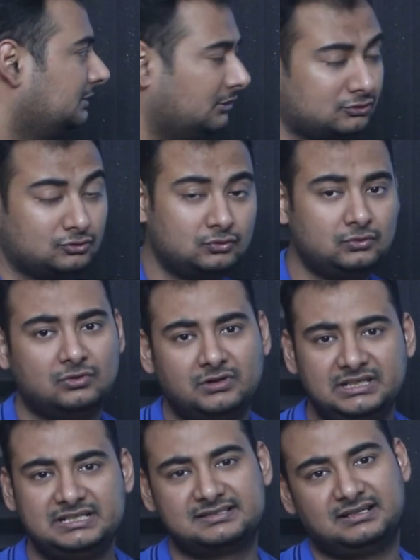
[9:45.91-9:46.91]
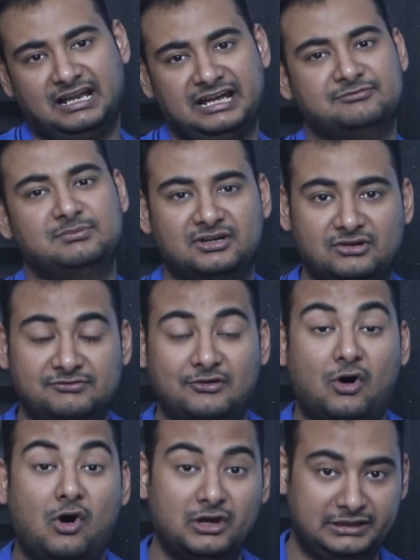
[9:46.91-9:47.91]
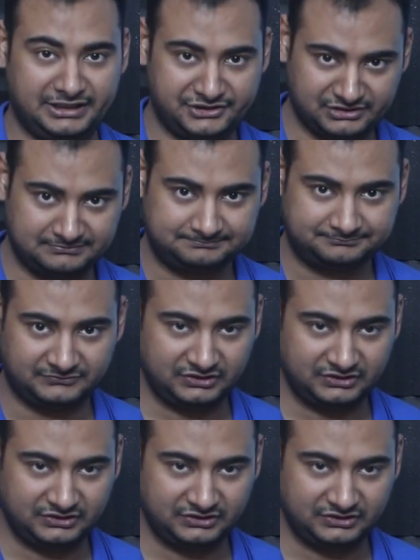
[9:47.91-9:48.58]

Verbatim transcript: Now, crude oil is the lifeblood of all nation.